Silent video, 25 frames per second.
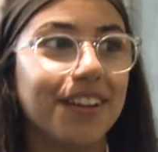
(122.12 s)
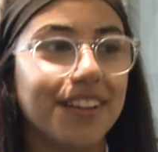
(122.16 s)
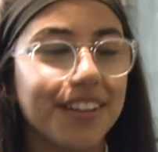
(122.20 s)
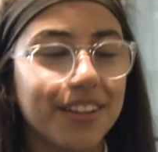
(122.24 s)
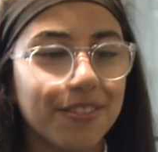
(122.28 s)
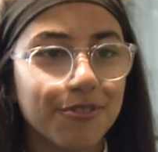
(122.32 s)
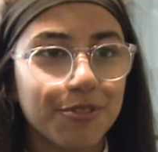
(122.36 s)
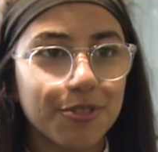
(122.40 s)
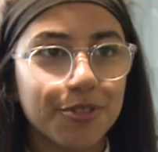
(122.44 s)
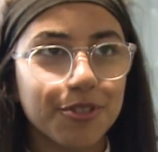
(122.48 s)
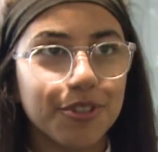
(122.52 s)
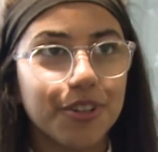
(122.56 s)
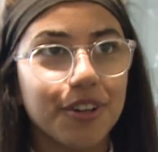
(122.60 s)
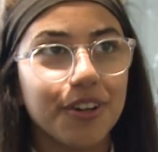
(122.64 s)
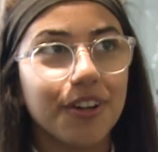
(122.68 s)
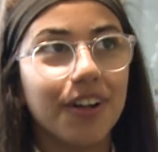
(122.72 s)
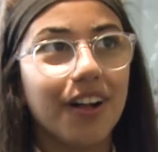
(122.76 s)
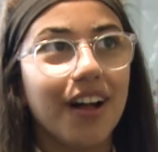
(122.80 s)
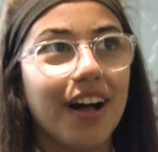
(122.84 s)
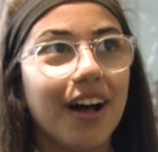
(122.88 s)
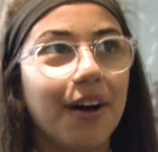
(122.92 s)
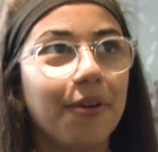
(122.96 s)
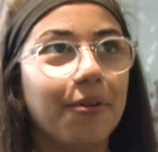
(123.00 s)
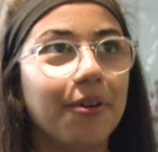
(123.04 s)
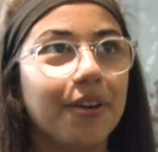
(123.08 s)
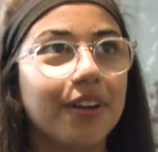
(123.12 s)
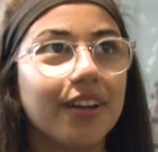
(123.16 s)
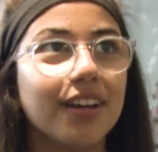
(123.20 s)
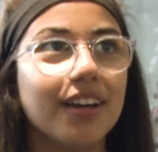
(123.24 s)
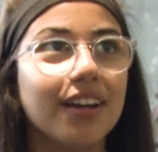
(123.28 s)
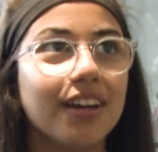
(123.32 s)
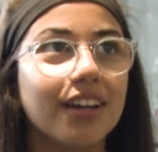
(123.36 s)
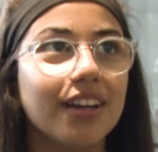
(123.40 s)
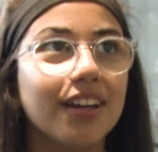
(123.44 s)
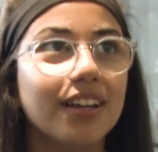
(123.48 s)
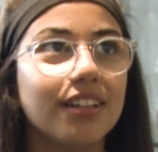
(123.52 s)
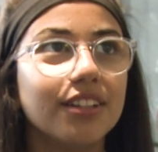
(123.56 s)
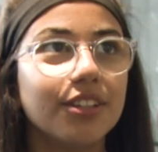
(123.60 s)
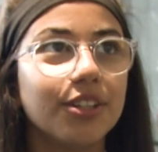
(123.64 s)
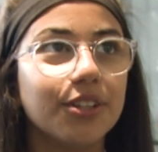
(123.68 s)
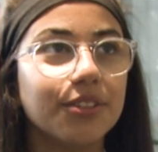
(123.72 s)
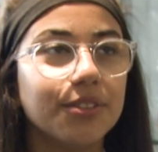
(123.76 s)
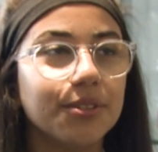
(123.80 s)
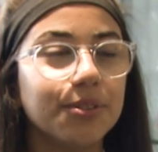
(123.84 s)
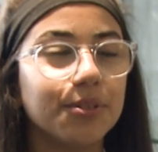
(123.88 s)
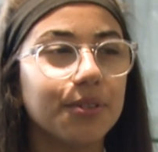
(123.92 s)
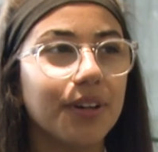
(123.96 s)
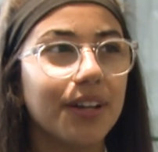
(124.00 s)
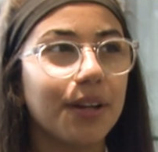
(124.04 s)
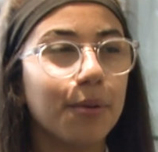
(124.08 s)
I leave school I want to
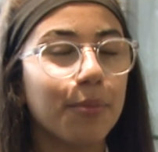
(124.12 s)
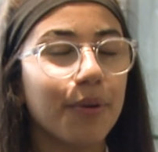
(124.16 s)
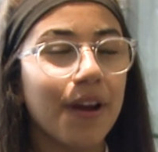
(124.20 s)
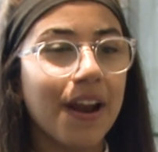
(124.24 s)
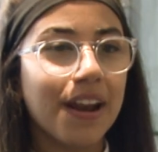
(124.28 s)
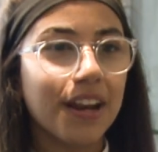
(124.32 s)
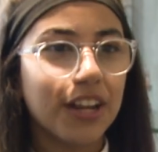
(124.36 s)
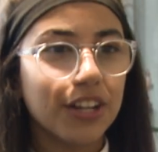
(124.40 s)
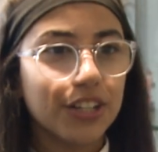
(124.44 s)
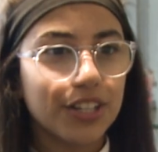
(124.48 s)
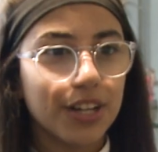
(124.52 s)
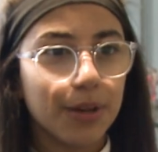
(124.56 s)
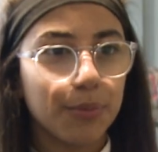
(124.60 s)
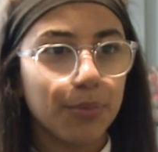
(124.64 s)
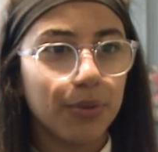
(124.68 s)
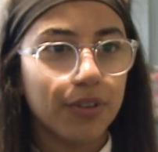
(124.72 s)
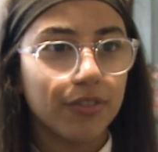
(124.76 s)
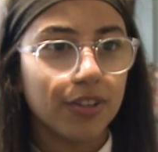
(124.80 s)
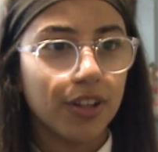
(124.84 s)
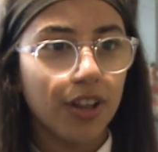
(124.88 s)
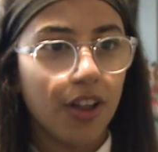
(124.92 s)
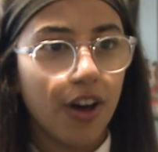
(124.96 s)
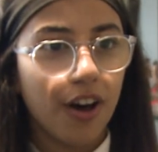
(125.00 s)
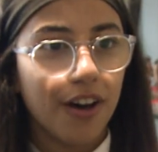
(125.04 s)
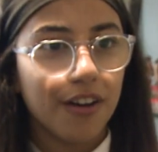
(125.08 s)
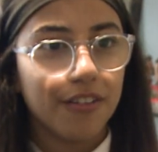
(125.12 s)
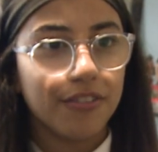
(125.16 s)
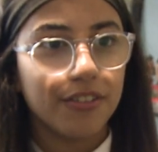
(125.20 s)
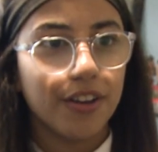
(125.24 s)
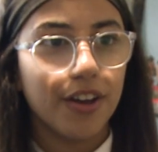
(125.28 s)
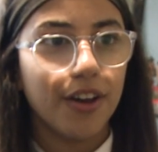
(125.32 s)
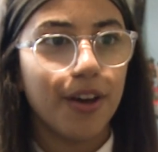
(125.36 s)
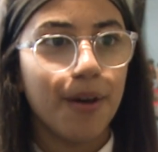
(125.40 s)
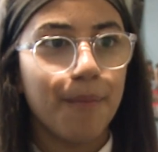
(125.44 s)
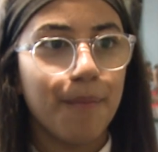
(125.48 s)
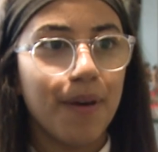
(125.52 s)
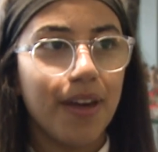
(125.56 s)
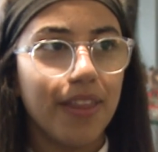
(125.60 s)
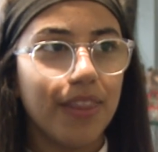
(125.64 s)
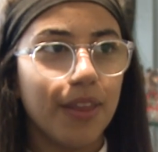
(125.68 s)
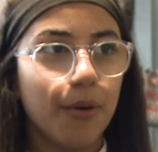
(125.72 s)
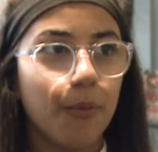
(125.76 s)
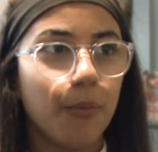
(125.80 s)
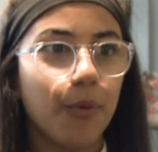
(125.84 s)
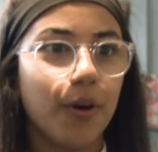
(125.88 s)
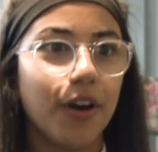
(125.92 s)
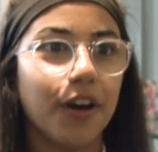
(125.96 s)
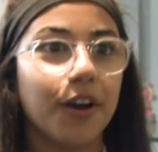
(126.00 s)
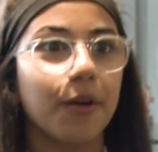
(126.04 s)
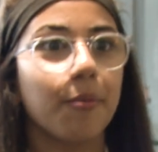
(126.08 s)
do an apprenticeship with a law firm
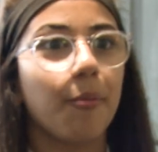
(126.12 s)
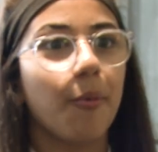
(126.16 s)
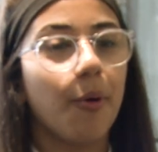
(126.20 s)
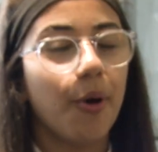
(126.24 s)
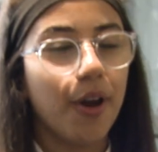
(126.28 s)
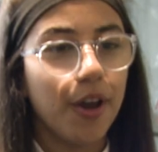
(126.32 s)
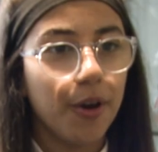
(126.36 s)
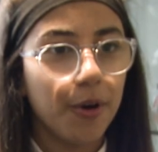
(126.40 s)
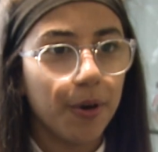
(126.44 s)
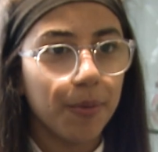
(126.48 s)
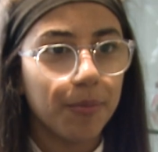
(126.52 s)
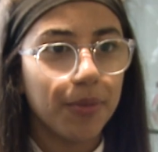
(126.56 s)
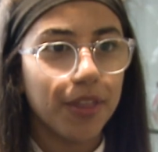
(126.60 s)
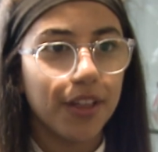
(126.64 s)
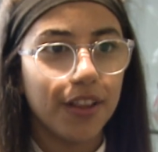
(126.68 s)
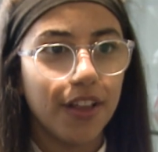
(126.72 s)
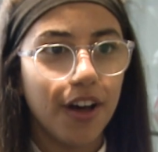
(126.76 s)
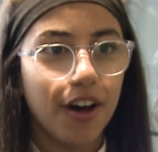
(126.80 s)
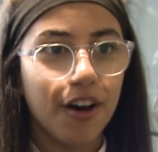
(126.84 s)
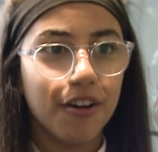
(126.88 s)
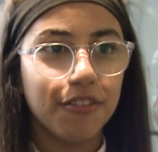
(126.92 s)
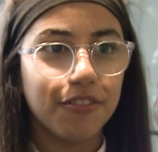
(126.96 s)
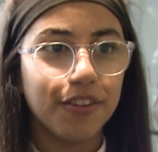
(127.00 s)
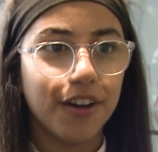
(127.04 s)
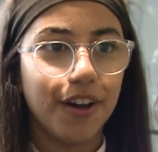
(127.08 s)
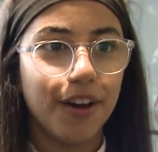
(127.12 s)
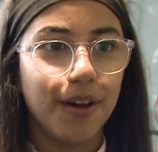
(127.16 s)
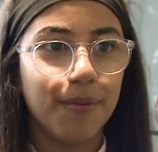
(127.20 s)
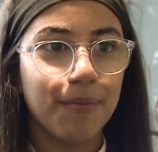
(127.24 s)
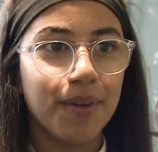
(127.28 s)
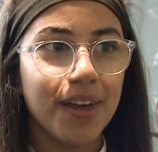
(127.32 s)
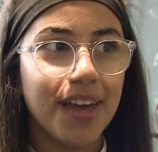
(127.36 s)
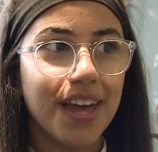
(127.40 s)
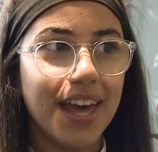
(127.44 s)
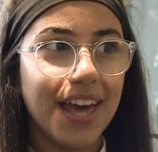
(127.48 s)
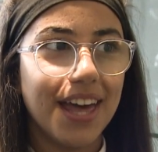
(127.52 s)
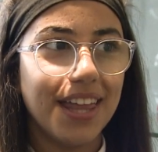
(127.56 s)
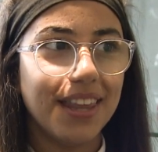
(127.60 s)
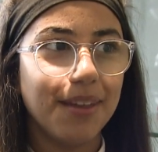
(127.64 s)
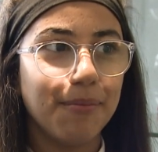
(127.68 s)
and then work my way up the law firm,